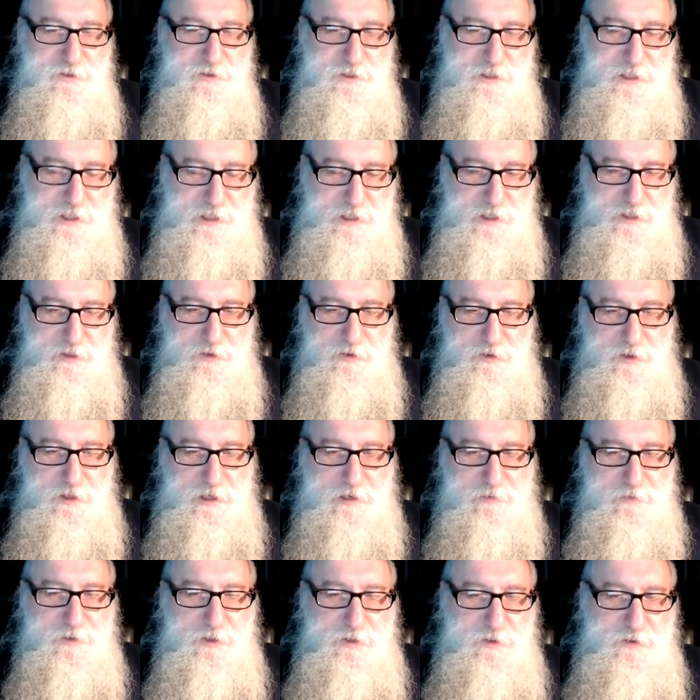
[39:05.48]
stuck out your
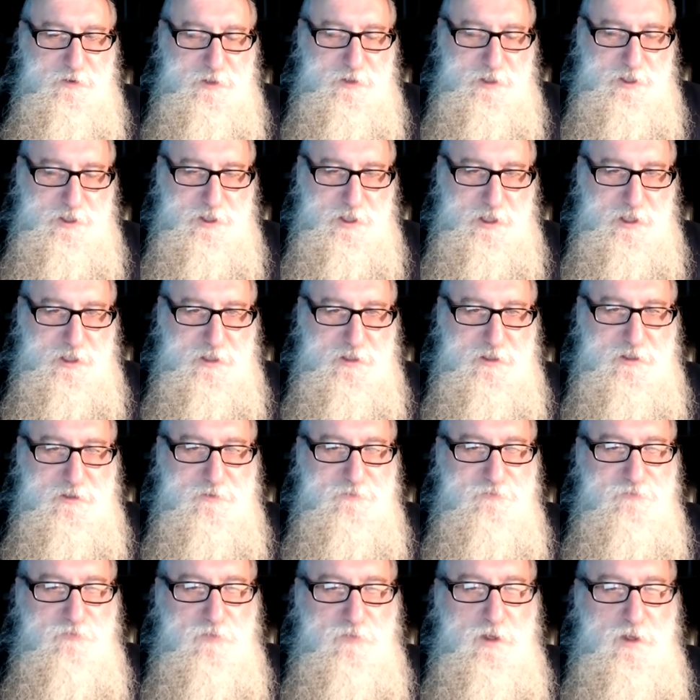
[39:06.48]
thumb and you hitchhiked
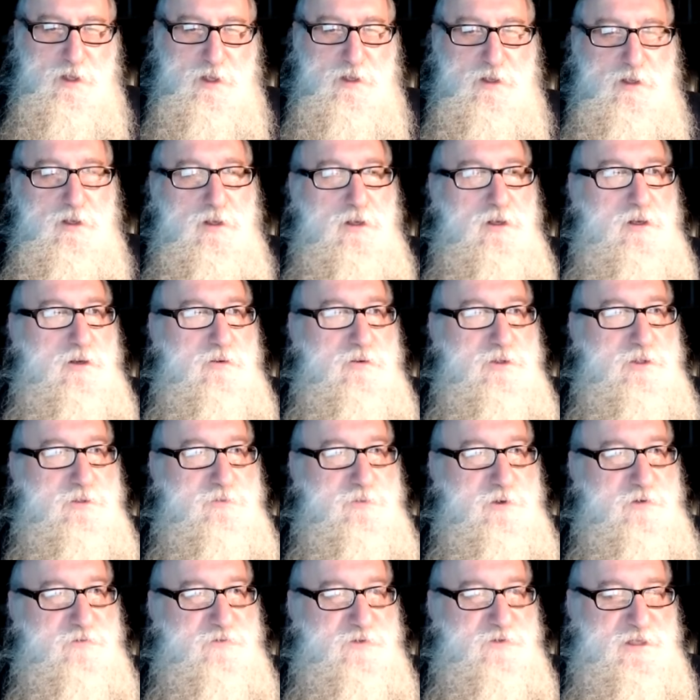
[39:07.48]
which is
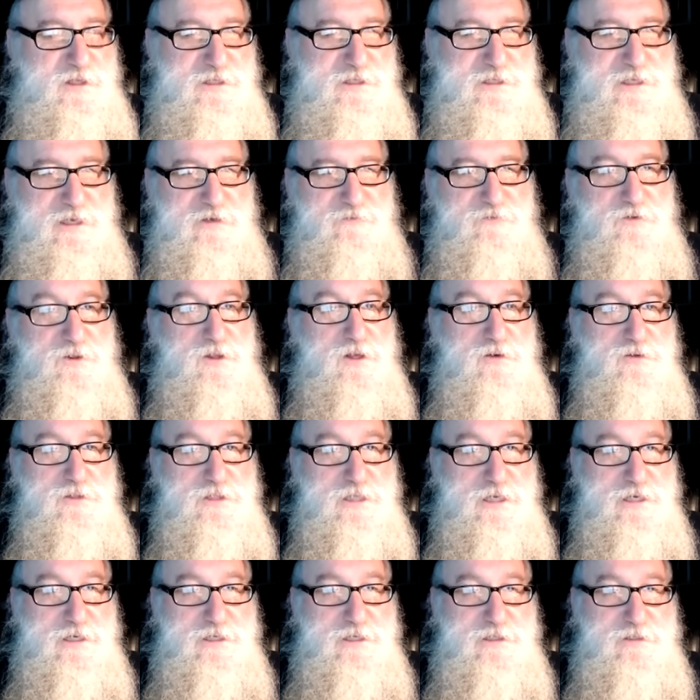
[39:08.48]
perfectly safe in those
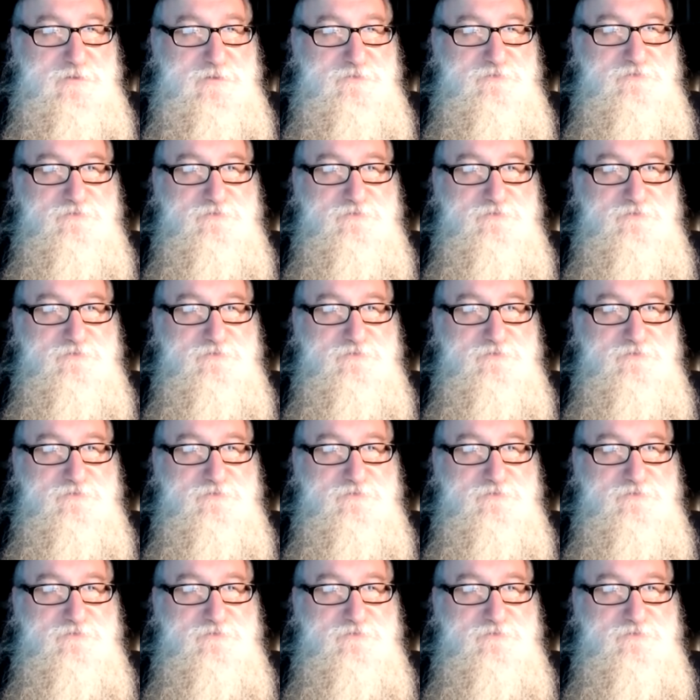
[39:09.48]
days.